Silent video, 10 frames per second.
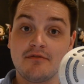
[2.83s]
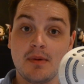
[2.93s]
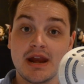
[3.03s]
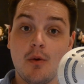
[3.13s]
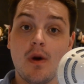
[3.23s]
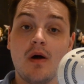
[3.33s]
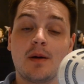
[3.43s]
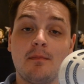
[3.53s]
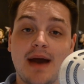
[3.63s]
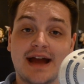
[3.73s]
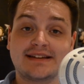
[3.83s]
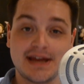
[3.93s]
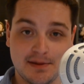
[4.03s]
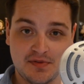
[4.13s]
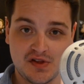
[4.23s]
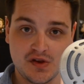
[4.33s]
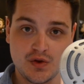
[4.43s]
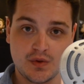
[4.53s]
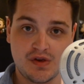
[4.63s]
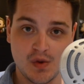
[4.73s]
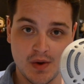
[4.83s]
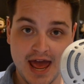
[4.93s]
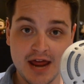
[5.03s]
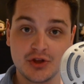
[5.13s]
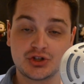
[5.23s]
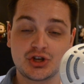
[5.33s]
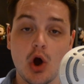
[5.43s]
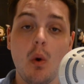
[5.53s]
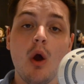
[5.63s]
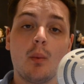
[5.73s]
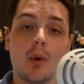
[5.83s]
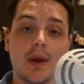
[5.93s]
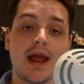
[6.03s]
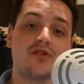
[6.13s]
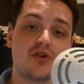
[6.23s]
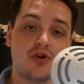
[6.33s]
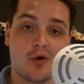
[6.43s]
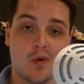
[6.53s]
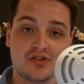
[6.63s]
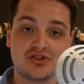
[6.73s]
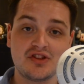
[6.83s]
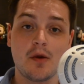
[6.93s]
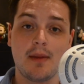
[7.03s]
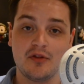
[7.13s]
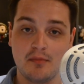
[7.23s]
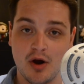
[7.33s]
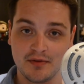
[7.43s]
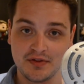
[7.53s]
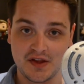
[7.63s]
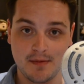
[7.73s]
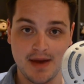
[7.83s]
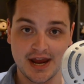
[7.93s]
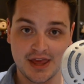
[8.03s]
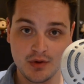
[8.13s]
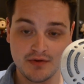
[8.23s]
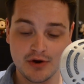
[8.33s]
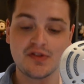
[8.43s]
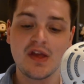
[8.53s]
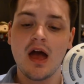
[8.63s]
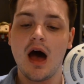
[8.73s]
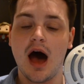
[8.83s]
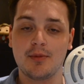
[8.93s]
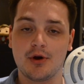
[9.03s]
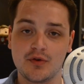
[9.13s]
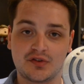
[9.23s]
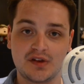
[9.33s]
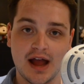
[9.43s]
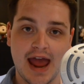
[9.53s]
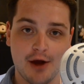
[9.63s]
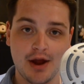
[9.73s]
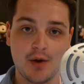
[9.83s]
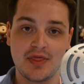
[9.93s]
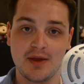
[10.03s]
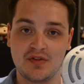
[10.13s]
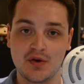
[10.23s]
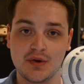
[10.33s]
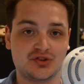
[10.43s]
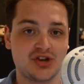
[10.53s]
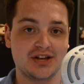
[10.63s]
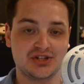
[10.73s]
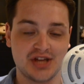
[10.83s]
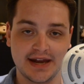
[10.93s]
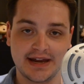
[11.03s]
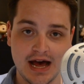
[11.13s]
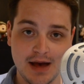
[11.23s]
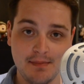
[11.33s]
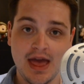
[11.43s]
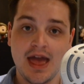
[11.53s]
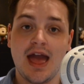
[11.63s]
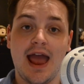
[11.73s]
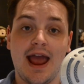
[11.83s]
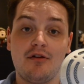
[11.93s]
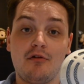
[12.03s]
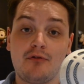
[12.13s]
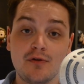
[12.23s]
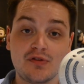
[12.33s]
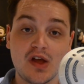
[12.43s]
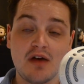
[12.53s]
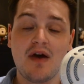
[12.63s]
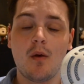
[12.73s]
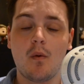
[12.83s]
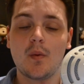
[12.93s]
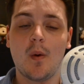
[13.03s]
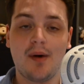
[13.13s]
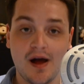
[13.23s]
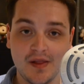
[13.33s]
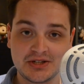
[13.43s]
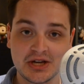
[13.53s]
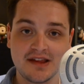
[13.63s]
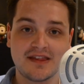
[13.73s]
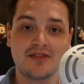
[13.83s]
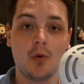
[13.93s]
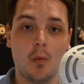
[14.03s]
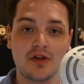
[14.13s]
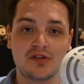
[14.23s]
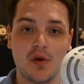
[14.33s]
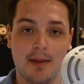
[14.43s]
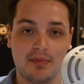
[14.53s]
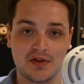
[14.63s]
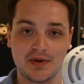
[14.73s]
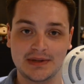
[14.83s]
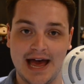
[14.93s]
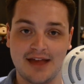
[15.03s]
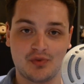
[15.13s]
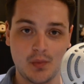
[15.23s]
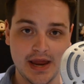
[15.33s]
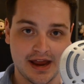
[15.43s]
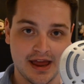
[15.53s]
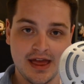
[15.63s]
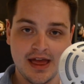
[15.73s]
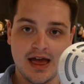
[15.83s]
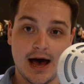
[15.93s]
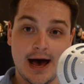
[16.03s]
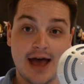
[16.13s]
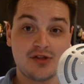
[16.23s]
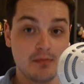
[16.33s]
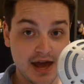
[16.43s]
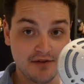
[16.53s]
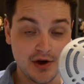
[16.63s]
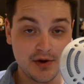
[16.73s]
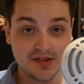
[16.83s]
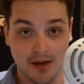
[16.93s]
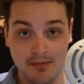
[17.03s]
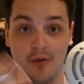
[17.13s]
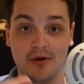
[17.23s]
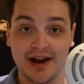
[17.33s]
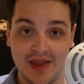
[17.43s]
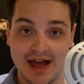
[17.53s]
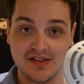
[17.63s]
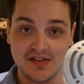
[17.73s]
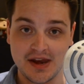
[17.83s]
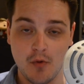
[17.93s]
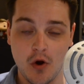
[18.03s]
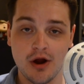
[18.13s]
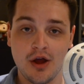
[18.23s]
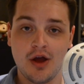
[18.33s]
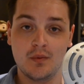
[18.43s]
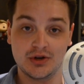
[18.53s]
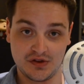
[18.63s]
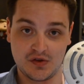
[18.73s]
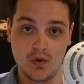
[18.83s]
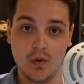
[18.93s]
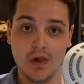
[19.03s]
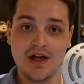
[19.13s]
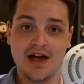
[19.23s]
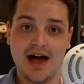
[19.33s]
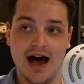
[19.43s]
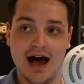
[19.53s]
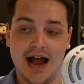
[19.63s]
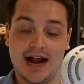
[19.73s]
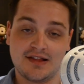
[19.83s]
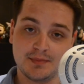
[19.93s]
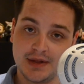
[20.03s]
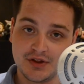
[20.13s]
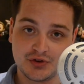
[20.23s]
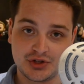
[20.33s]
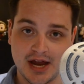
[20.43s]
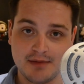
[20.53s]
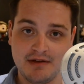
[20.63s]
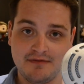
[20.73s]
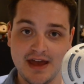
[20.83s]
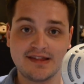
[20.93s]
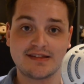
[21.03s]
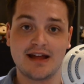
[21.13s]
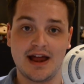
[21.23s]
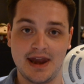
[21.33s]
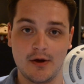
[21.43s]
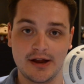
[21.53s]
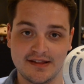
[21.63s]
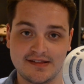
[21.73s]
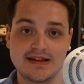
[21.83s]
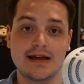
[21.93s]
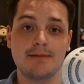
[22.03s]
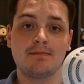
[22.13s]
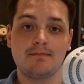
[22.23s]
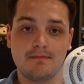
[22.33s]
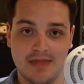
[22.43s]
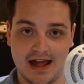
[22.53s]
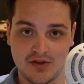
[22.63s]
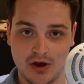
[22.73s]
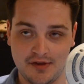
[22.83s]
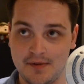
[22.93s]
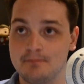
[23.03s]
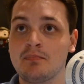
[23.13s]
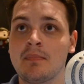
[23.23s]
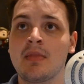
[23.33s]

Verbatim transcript: everybody, welcome back to MCU Q&A, the show where we answer your questions about the Marvel Cinematic Universe. I'm your host Doug Herring with MCUExchange.com, and first off, I want to apologize that there was no episode last week. Uh, as you might have noticed, I'm not wearing glasses anymore, which is cool. Uh, I got some laser shot at my face, and now I can see. That's awesome.